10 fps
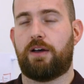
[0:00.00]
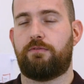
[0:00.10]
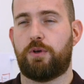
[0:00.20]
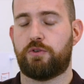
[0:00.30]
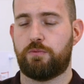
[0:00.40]

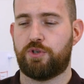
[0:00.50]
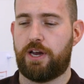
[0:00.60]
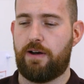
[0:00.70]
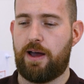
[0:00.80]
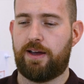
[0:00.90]
views from
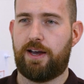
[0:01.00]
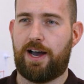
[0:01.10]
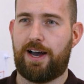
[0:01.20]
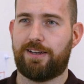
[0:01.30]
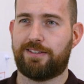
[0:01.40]
Jira,
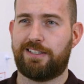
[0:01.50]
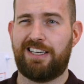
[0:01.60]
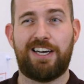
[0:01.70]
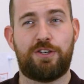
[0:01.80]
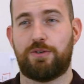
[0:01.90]
and
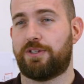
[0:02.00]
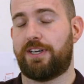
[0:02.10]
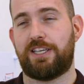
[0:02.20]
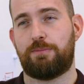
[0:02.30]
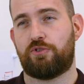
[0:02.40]
it doesn't
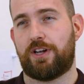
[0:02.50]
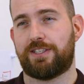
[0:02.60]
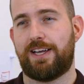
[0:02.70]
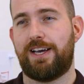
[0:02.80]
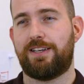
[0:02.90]
need to be
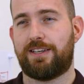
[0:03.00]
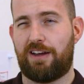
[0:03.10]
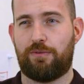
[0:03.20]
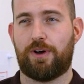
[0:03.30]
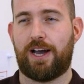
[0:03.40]
translated.
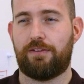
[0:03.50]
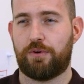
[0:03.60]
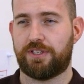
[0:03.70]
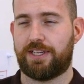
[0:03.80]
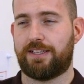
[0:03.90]
Everyone kind of
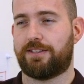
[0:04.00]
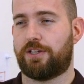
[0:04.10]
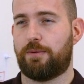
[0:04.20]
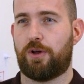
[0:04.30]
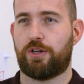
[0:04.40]
understands the
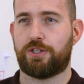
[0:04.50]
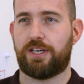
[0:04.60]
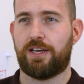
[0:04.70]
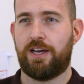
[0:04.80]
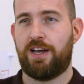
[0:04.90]

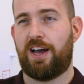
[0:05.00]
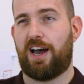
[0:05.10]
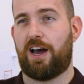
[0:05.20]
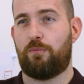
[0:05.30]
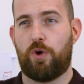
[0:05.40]
terminology,
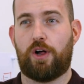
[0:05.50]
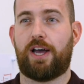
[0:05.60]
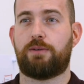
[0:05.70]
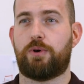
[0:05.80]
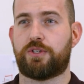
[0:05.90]
and we all
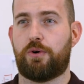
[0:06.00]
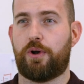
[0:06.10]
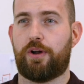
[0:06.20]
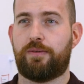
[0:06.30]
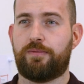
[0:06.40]
get what's going
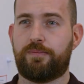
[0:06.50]
on.